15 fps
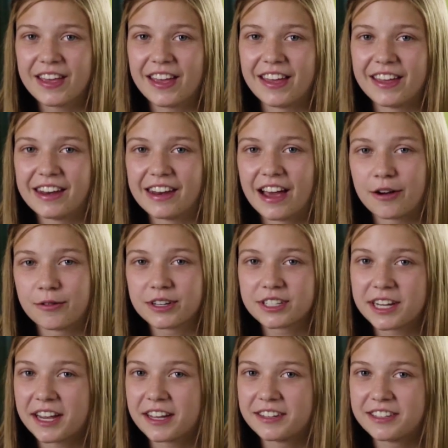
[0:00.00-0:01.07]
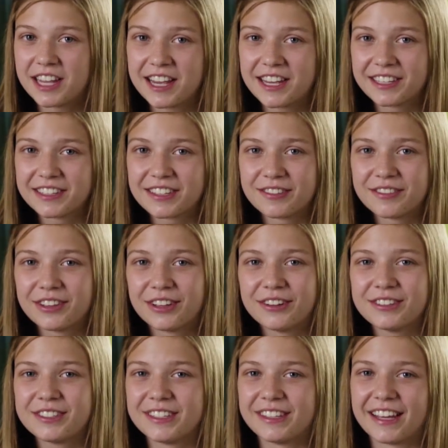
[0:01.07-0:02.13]
And I wish I had taken some of
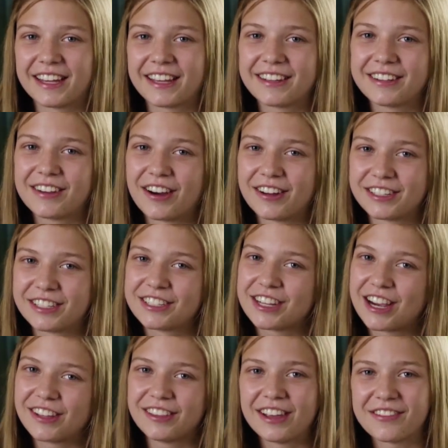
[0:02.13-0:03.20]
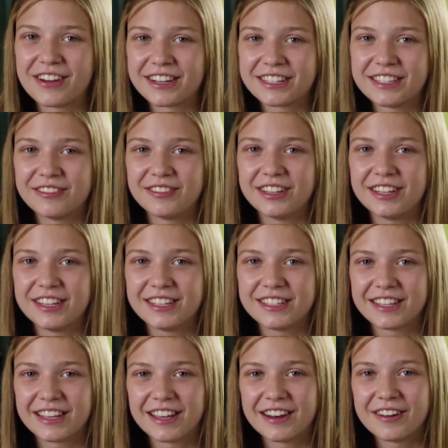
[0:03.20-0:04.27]
those and like gone to child life
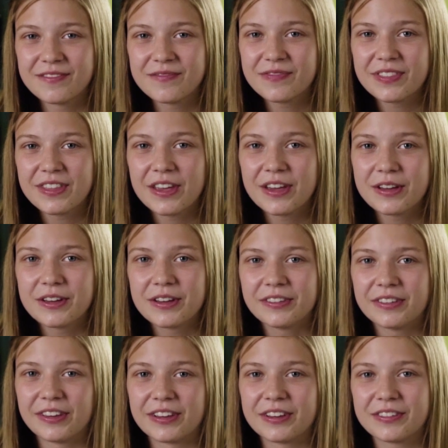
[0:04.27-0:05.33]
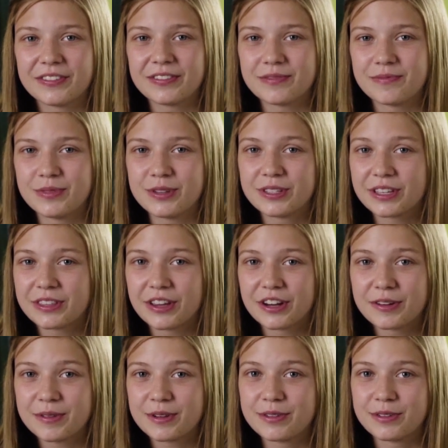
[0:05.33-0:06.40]
activities, and like music
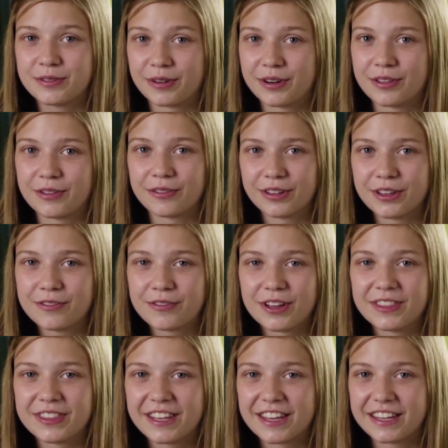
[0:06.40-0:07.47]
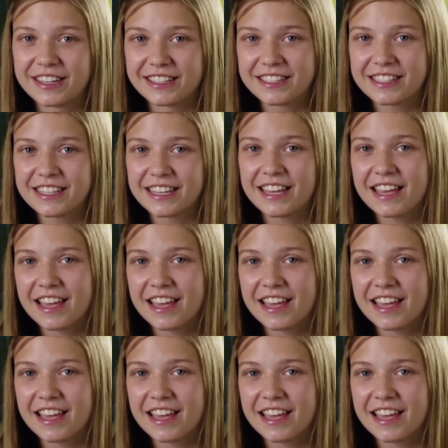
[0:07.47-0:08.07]
therapy was one of the really fun things.